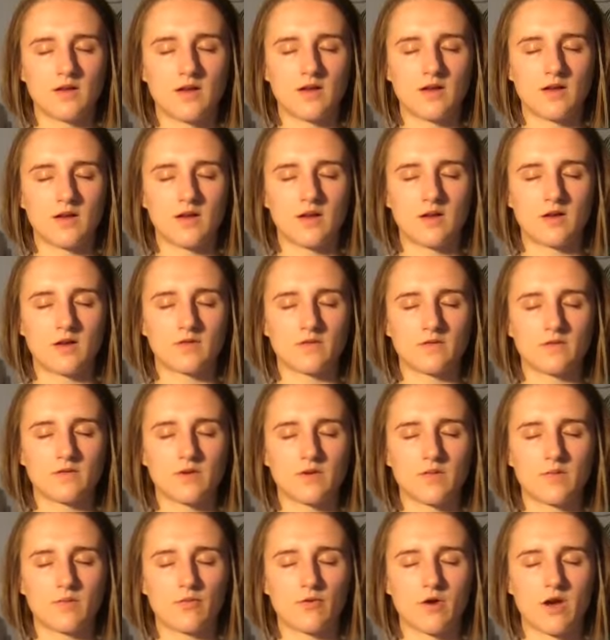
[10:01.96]
And out of
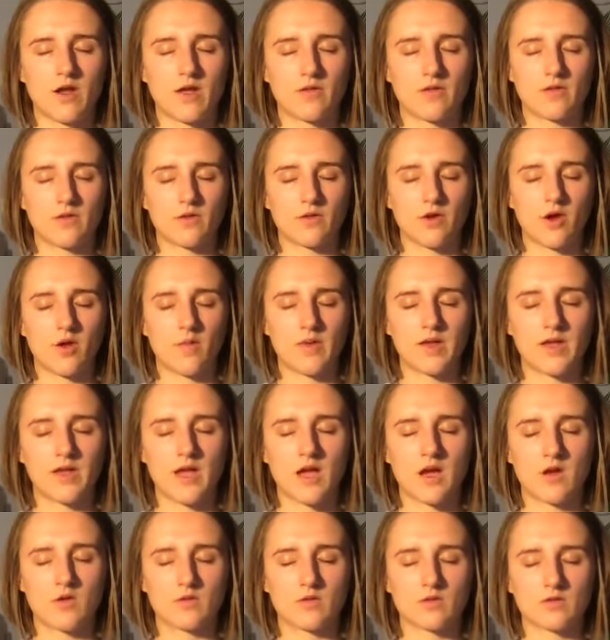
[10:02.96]
the breath coming
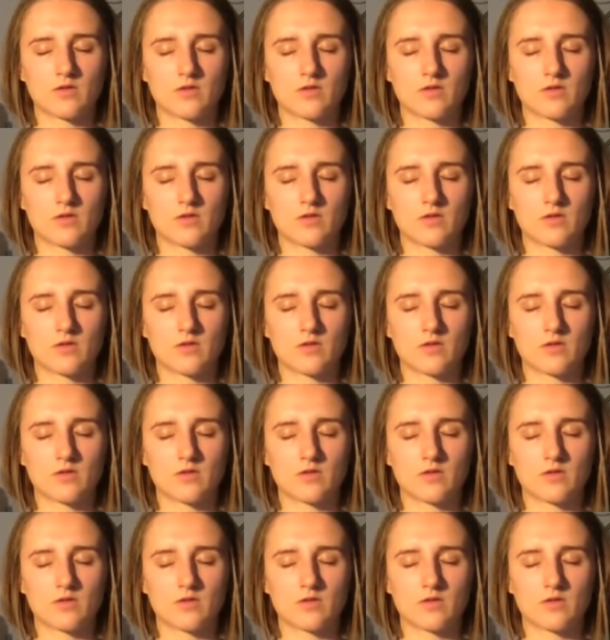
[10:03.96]
out,